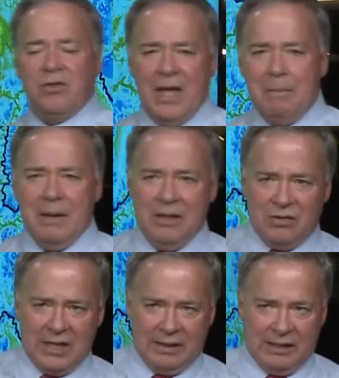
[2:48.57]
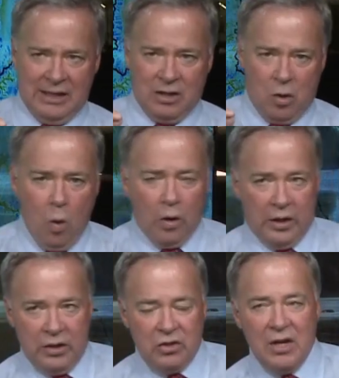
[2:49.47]
so that means that the
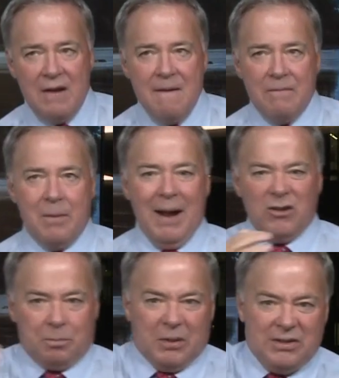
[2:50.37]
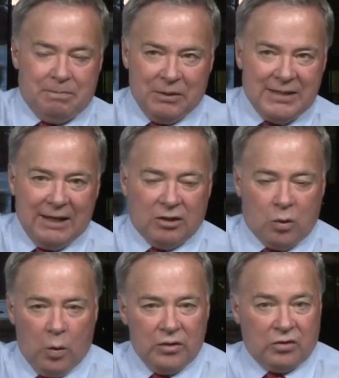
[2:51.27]
gorge the mountains pr protect the
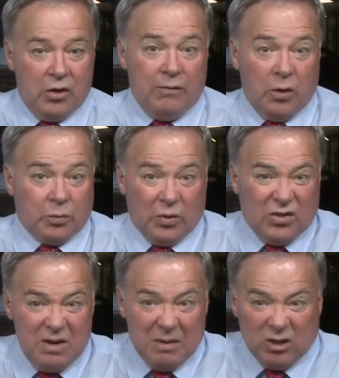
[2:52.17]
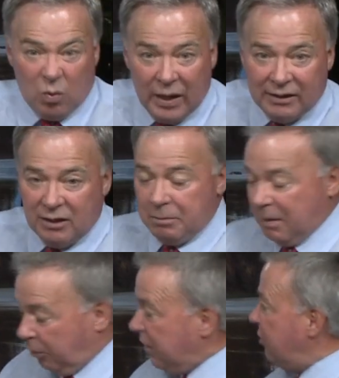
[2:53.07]
gorge so you folks won't see much wind. It'll
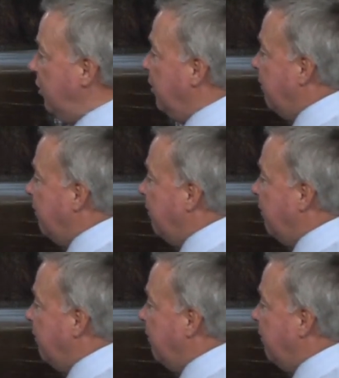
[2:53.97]
be breezier in the